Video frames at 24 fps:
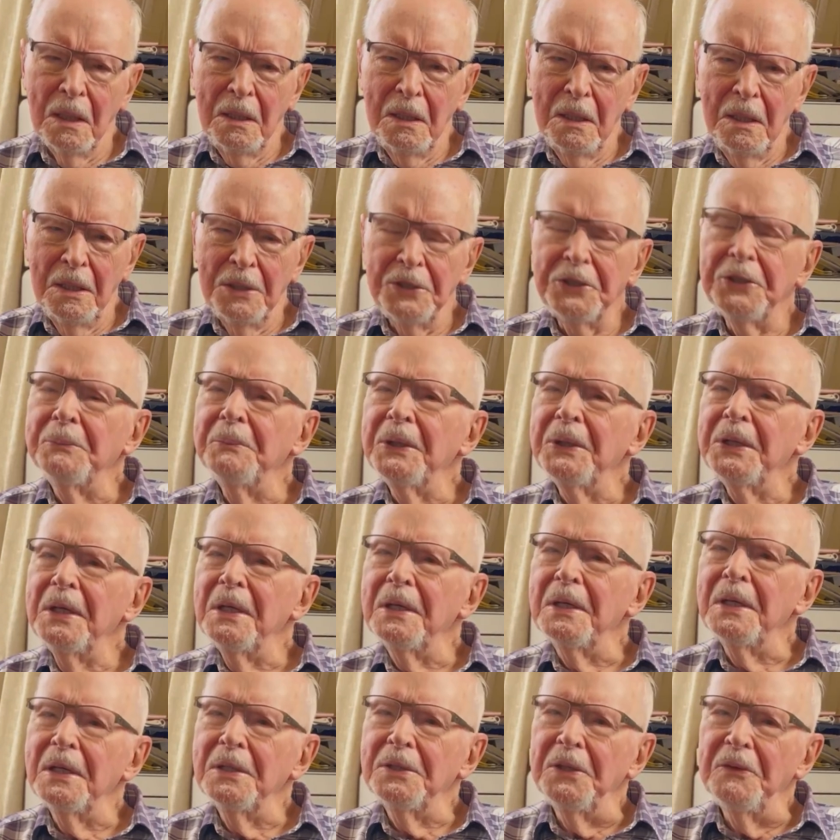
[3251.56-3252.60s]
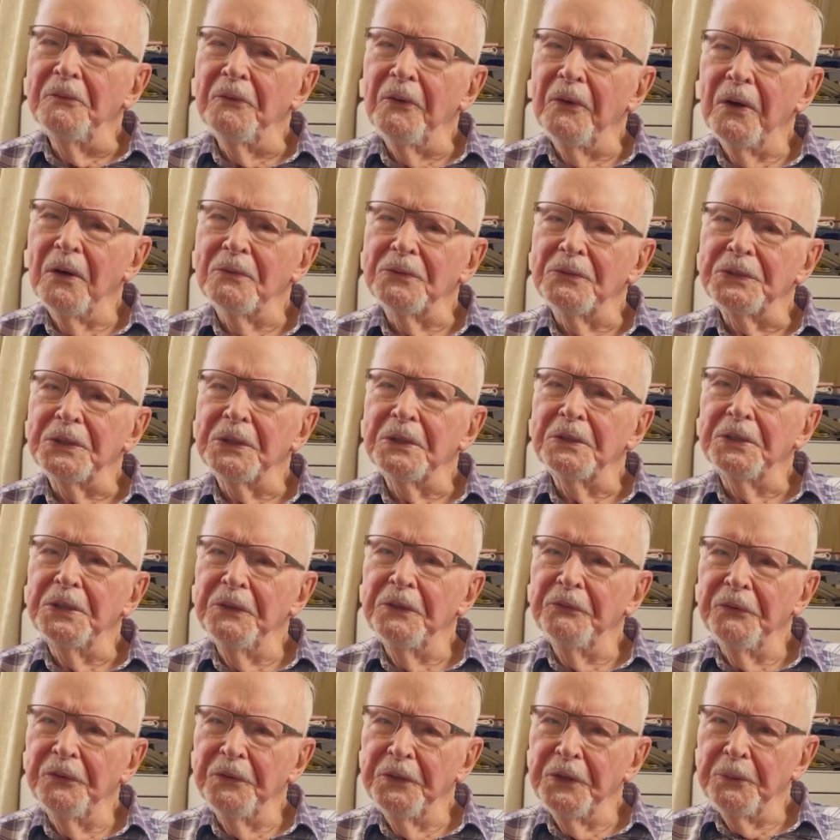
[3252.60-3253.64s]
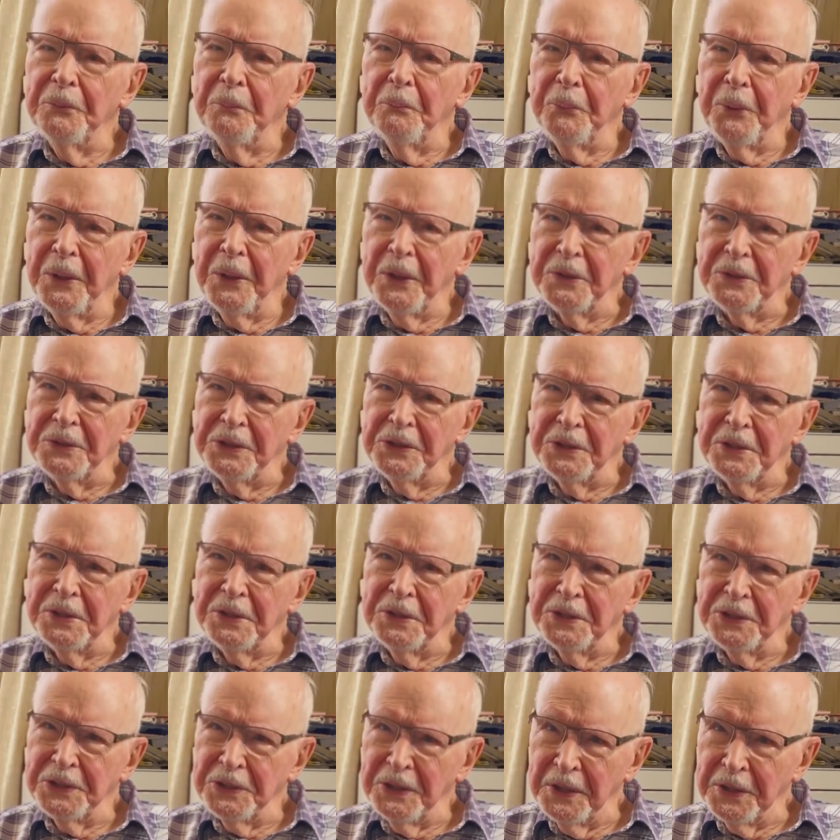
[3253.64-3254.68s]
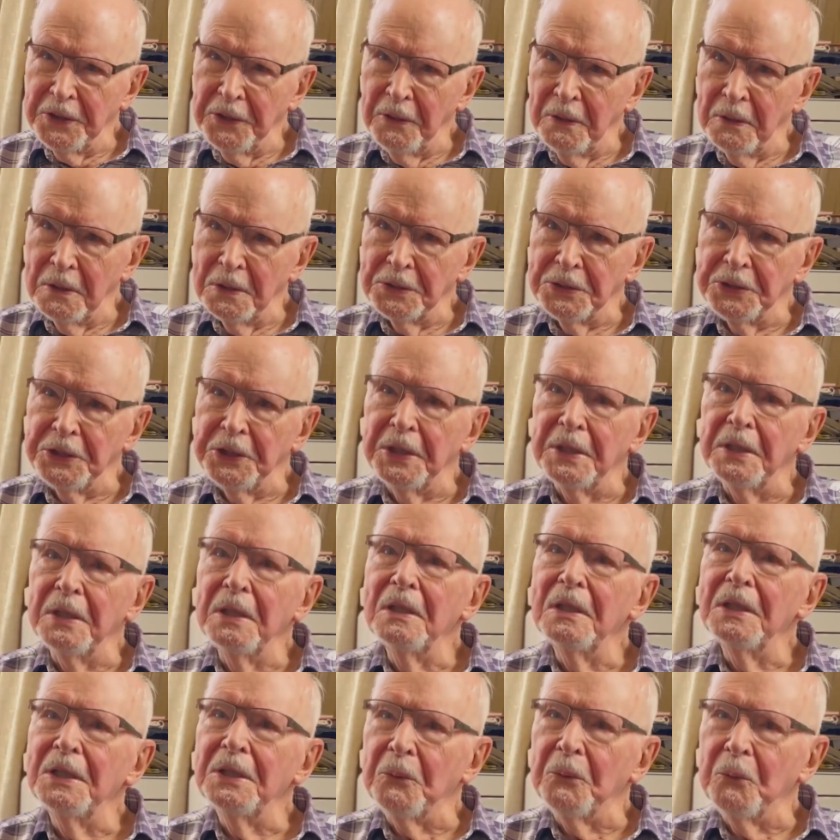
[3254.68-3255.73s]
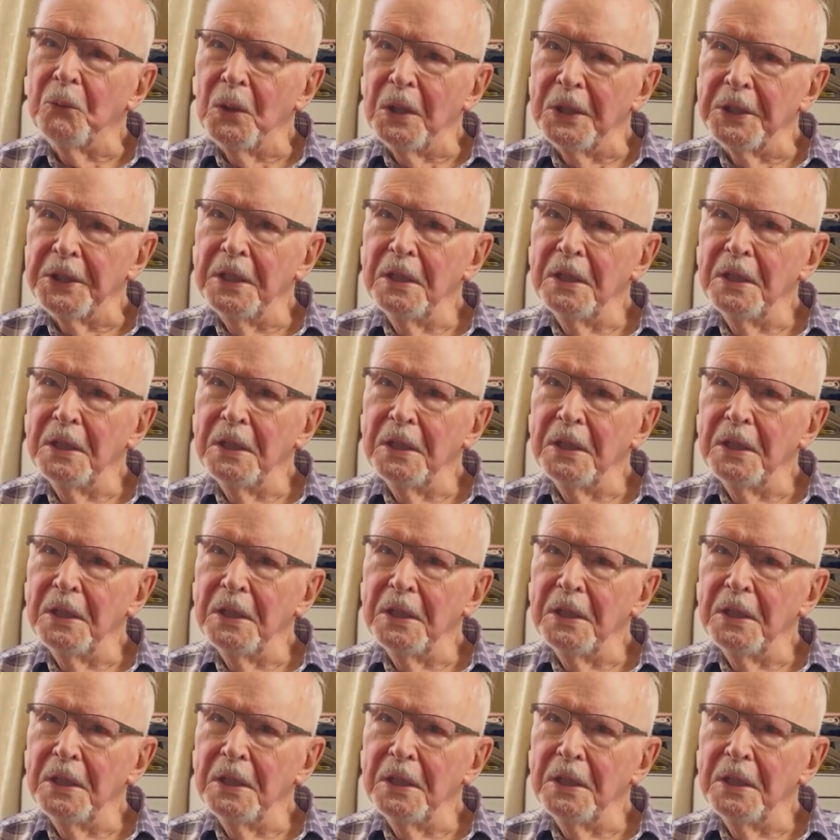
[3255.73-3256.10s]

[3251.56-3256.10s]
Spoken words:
to me it involves a different approach to psychology in a way,